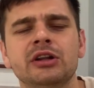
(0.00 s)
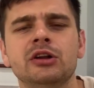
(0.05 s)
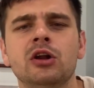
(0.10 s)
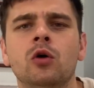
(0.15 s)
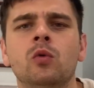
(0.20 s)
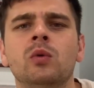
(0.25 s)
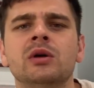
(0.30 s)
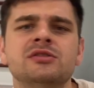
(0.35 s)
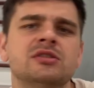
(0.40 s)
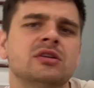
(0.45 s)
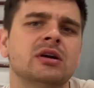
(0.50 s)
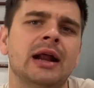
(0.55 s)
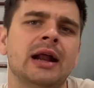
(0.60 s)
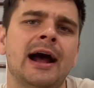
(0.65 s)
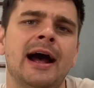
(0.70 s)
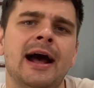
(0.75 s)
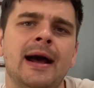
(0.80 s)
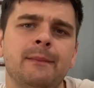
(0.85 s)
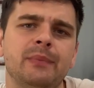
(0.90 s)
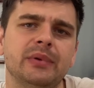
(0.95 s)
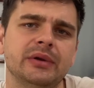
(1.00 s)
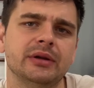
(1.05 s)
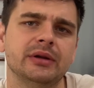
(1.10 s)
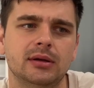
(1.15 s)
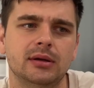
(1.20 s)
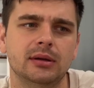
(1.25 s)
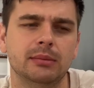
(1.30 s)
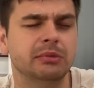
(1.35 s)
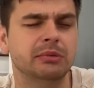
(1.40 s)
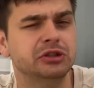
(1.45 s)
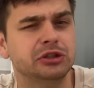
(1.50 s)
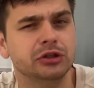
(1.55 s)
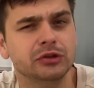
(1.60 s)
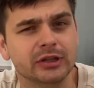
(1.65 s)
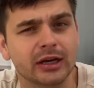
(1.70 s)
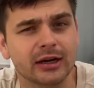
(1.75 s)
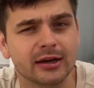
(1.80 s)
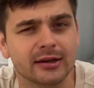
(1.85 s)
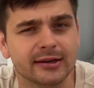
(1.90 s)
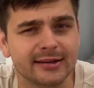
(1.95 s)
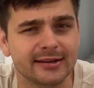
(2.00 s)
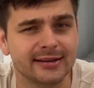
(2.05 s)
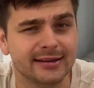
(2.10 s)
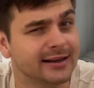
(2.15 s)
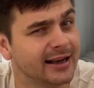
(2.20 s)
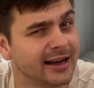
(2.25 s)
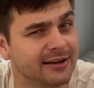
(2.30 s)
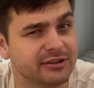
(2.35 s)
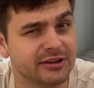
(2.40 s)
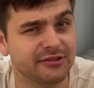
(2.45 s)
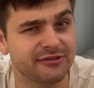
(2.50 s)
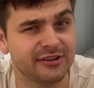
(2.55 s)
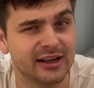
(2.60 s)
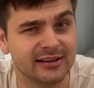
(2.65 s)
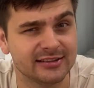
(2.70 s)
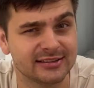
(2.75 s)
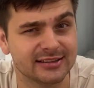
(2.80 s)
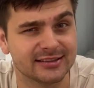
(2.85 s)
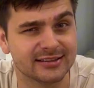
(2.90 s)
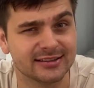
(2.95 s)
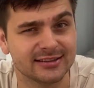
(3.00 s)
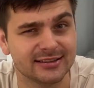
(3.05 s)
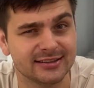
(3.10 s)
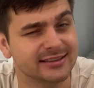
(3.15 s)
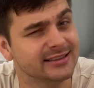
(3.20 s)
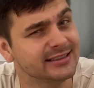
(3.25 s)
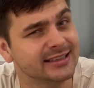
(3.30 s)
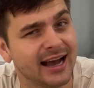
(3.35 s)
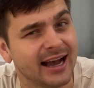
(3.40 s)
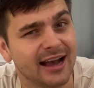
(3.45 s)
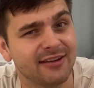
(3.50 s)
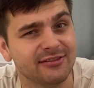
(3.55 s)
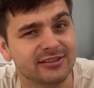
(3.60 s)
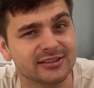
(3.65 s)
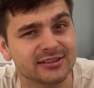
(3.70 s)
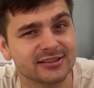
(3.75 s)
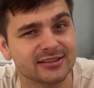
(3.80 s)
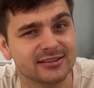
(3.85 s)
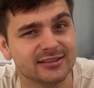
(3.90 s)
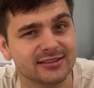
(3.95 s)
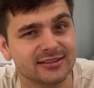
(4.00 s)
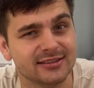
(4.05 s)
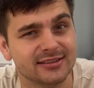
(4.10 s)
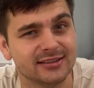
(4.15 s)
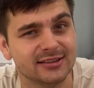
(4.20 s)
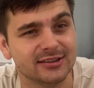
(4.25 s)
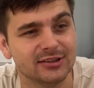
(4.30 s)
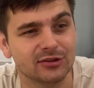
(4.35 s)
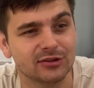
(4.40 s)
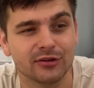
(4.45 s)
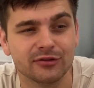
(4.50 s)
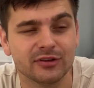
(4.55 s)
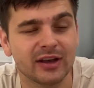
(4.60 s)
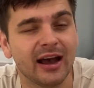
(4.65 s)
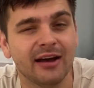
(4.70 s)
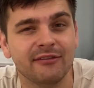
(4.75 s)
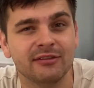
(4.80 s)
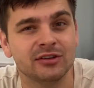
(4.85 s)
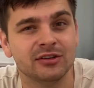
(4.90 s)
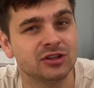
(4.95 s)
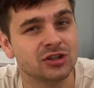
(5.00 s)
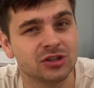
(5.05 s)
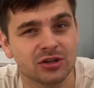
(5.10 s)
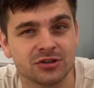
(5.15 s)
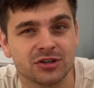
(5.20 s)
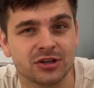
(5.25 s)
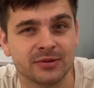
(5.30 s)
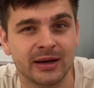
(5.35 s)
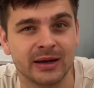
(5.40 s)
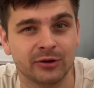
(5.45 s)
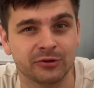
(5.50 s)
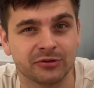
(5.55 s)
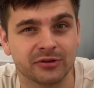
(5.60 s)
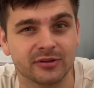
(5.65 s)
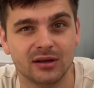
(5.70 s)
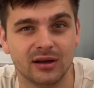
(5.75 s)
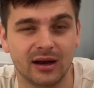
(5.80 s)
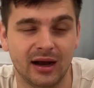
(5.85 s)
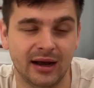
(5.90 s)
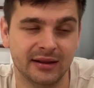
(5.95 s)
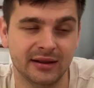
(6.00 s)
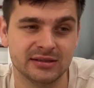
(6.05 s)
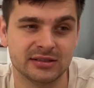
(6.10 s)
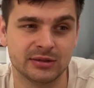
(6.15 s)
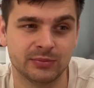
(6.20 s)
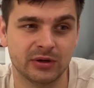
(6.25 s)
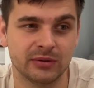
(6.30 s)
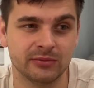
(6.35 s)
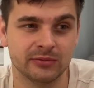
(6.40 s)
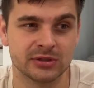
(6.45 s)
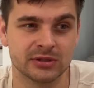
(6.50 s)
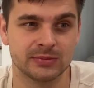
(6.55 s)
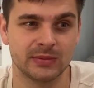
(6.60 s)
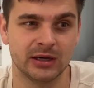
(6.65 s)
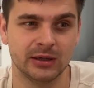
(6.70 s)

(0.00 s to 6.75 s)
what's going to happen. But do you? Have you felt it? You haven't. So if you haven't, shut your mouth. And that's the problem with smart